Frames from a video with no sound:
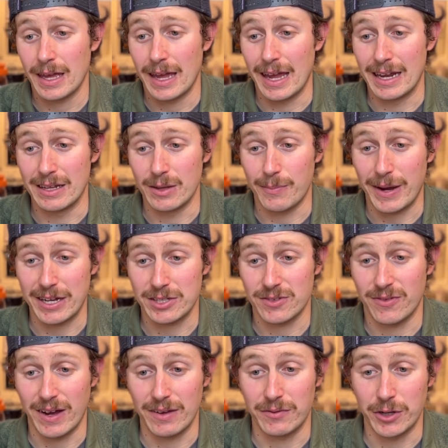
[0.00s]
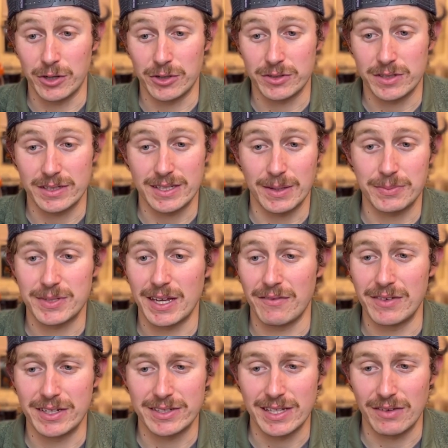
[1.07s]
and in the past 5 years, it's up
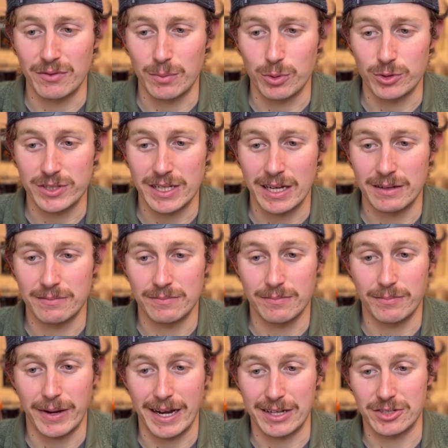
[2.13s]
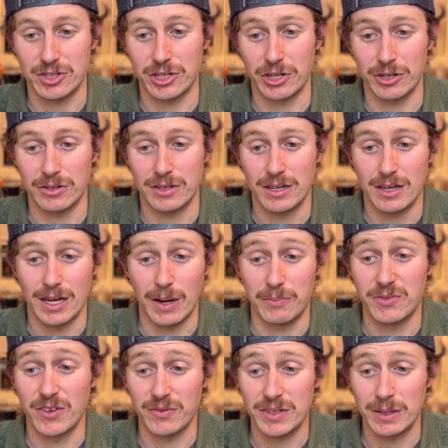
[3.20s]
77%. Past year,
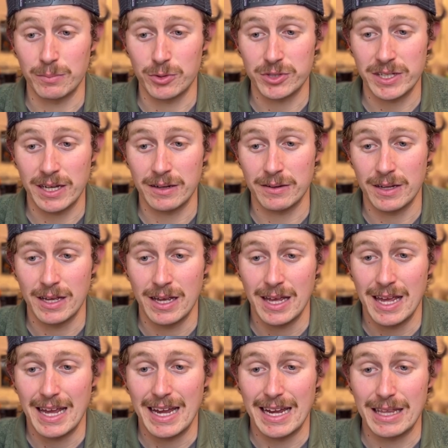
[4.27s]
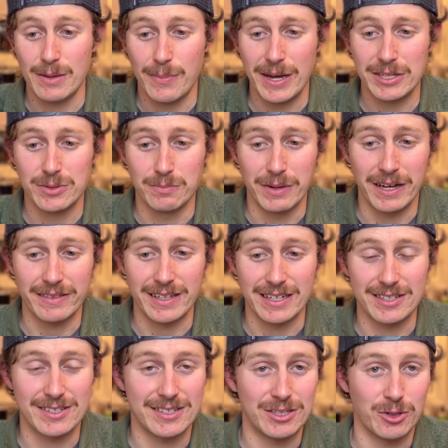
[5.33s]
up 15%. In the past month, it
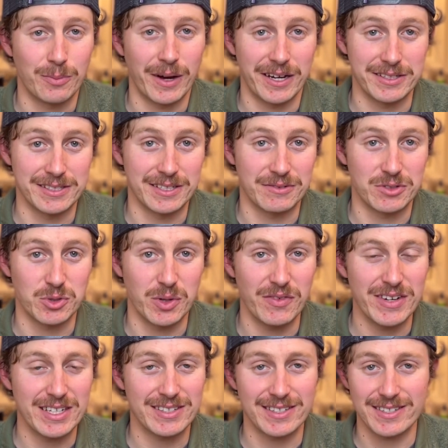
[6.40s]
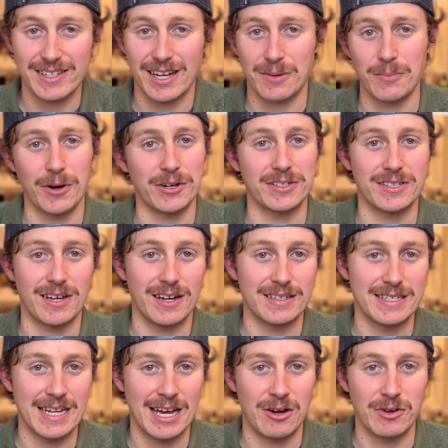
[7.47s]
is still positive. So even as the stock market's gone
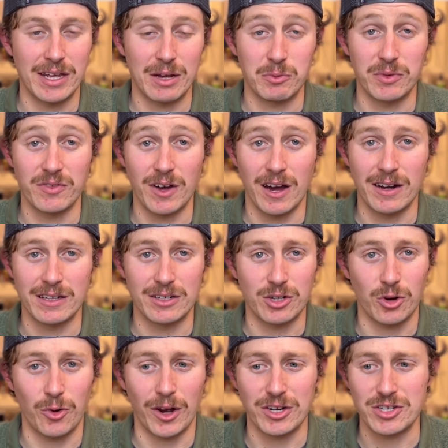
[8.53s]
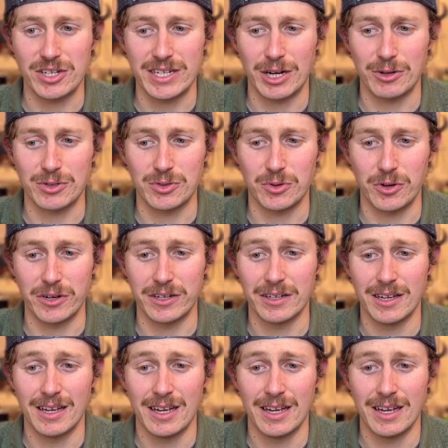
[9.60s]
down and we've gone into correction territory,